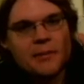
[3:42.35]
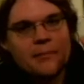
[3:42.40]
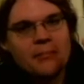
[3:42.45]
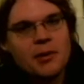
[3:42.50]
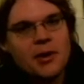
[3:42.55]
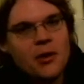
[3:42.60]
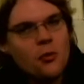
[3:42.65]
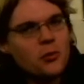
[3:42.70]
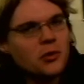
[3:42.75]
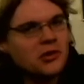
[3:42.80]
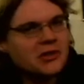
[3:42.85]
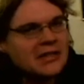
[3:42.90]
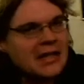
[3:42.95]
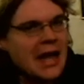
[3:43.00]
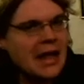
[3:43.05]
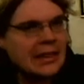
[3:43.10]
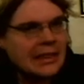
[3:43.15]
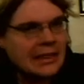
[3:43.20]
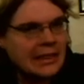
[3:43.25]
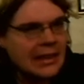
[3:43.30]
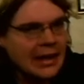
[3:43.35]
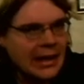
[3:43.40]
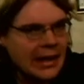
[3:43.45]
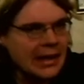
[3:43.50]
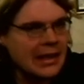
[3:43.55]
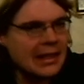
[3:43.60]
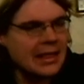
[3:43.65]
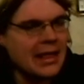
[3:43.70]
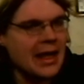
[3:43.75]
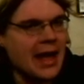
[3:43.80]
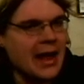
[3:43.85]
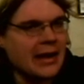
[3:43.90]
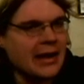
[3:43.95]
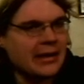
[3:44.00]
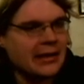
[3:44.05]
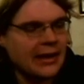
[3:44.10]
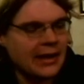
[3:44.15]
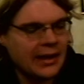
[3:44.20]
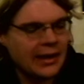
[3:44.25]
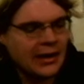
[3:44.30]
But it was not like that.
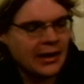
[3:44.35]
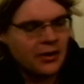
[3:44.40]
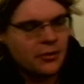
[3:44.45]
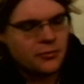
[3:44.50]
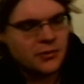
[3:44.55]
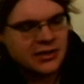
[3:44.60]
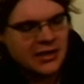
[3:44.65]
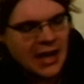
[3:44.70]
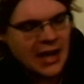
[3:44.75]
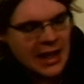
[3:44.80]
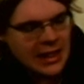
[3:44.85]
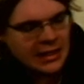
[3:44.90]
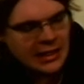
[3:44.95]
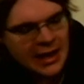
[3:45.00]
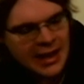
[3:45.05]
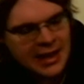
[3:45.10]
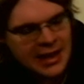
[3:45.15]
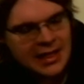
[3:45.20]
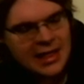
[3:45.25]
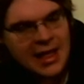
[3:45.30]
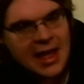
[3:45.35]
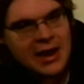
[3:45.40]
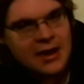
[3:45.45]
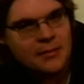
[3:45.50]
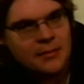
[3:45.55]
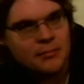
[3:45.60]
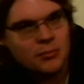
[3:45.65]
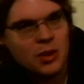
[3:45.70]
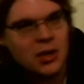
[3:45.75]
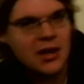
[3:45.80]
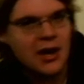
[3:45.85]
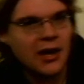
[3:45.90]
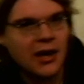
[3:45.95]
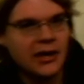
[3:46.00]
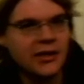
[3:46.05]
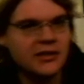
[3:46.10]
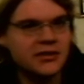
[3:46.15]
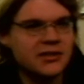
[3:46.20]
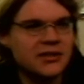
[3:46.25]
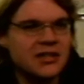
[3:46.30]
It was not like that
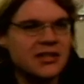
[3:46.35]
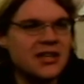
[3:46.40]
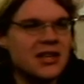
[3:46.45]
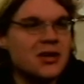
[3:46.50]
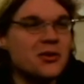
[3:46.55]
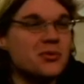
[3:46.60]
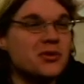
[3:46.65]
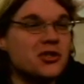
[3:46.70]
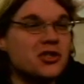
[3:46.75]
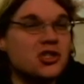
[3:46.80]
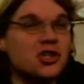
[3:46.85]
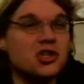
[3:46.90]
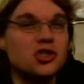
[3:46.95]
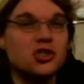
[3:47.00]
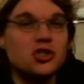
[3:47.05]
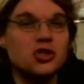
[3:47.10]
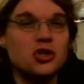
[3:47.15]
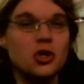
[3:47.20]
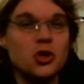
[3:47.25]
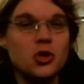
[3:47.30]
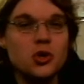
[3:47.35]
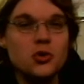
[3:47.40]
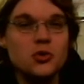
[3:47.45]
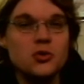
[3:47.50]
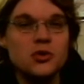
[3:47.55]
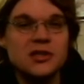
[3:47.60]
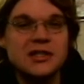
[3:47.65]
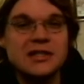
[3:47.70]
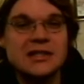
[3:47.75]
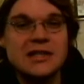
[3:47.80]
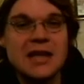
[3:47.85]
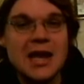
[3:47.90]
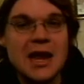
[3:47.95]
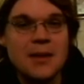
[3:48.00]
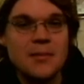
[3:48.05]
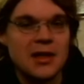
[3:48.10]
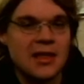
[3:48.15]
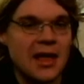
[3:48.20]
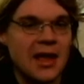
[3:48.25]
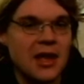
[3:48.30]
because it was just too
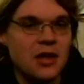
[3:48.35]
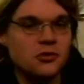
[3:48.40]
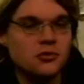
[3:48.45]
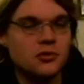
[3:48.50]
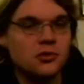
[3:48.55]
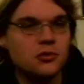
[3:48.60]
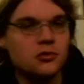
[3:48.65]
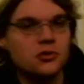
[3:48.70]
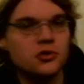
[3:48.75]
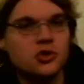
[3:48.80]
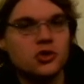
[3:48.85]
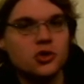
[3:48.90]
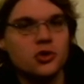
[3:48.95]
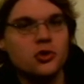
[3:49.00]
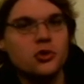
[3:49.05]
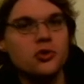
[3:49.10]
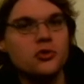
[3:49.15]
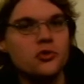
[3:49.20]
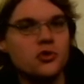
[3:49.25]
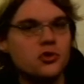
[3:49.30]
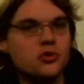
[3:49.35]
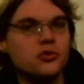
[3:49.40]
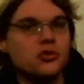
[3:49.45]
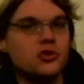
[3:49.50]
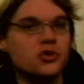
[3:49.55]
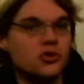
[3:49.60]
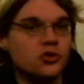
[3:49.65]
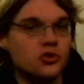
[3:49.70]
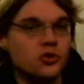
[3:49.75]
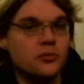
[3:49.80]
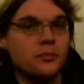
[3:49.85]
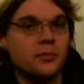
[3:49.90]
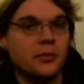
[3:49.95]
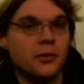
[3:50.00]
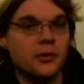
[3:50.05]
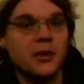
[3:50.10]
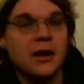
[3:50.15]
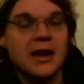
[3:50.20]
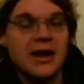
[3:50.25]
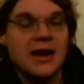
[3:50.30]
samey. They introduced two new super